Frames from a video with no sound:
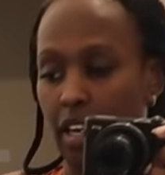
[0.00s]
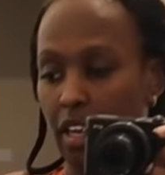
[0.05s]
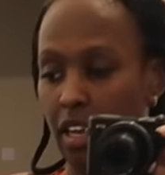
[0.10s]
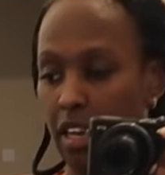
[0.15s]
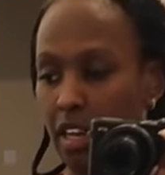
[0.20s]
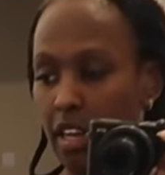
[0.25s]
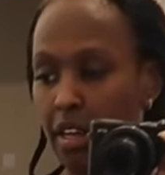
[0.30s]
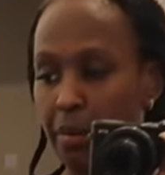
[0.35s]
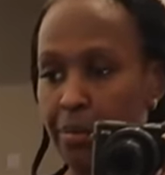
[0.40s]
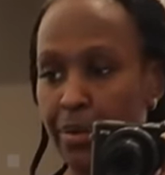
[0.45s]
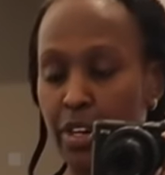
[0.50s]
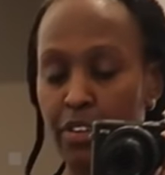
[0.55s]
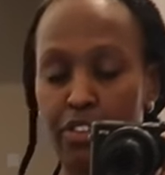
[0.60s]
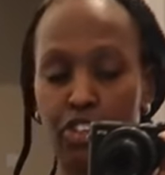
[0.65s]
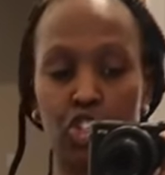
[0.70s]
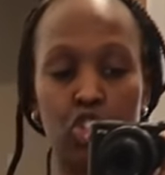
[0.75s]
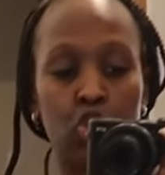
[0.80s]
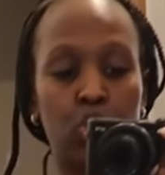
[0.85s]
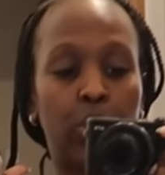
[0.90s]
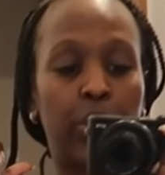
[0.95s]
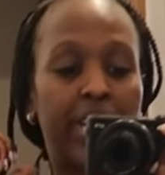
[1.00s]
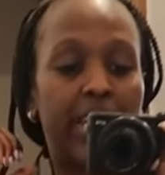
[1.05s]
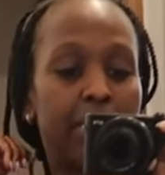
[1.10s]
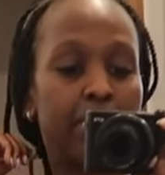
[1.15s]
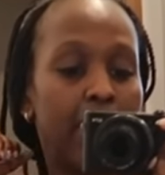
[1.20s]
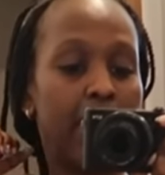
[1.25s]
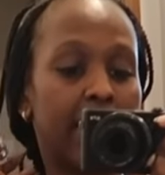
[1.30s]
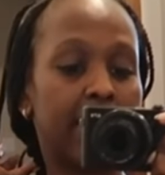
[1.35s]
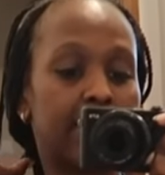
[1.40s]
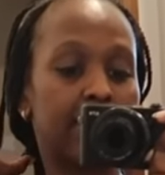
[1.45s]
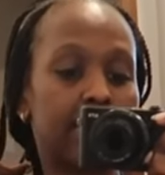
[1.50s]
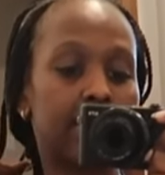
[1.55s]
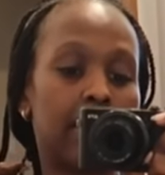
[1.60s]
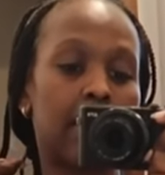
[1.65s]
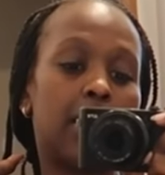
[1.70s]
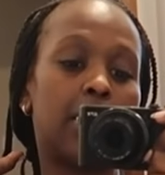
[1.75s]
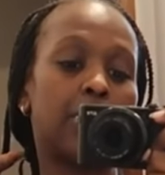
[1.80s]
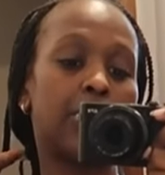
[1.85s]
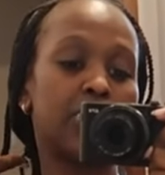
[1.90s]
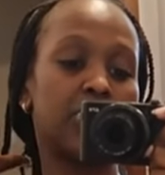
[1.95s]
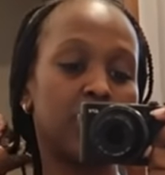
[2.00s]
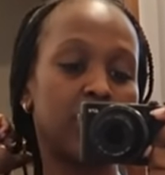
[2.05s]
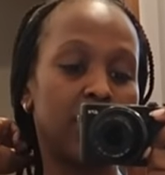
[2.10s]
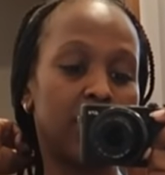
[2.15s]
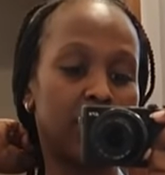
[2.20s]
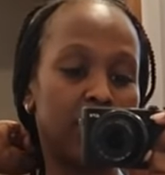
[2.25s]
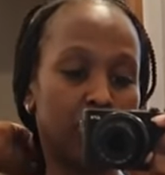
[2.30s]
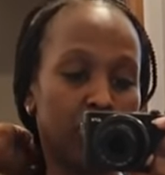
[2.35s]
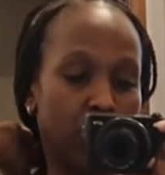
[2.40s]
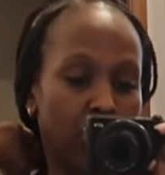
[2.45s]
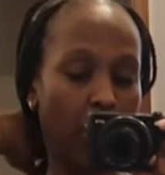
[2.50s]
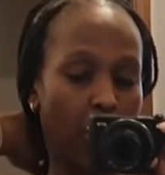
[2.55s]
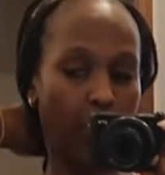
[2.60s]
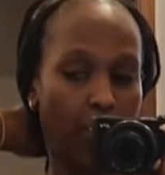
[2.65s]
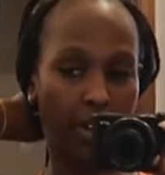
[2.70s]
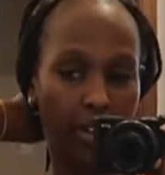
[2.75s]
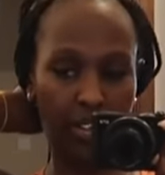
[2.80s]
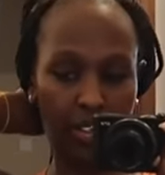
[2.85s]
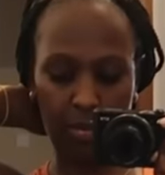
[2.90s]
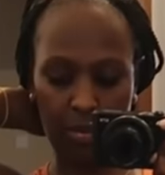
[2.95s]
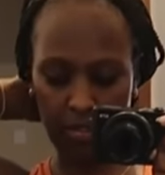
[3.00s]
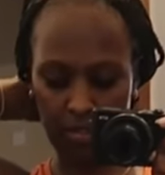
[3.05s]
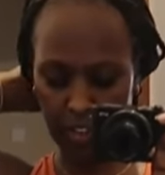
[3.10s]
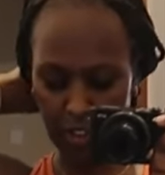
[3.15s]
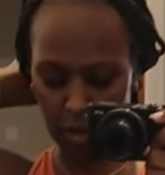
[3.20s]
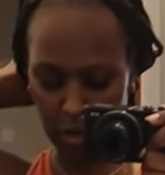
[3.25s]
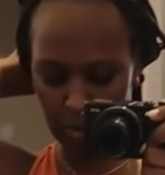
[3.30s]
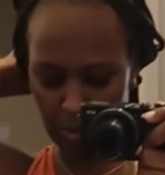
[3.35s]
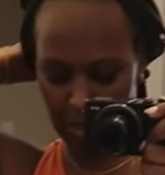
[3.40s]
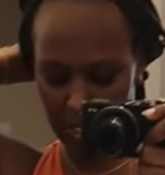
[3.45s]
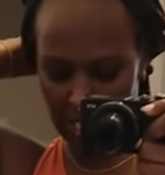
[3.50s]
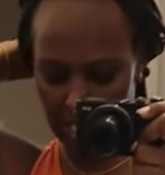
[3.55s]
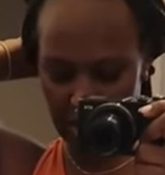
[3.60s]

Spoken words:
A bit of a sweaty mess. I want to hit the shower. The movers will be